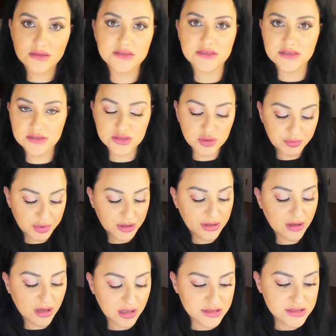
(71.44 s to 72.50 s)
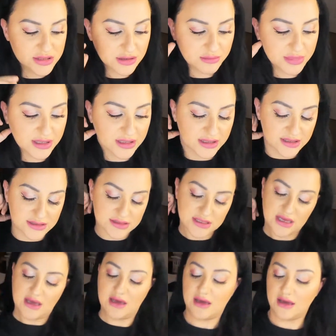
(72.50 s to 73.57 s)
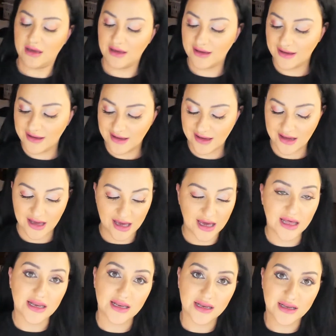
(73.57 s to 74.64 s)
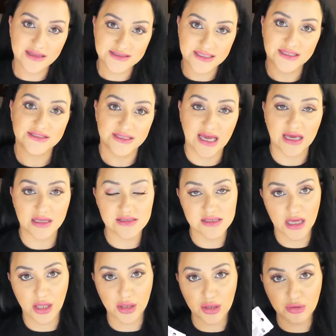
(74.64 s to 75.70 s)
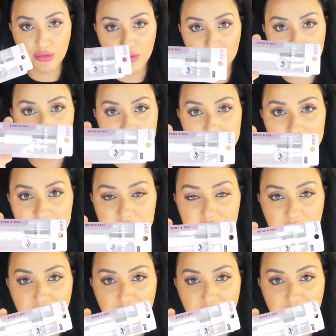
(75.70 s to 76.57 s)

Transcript: super awesome because I think I can tell you this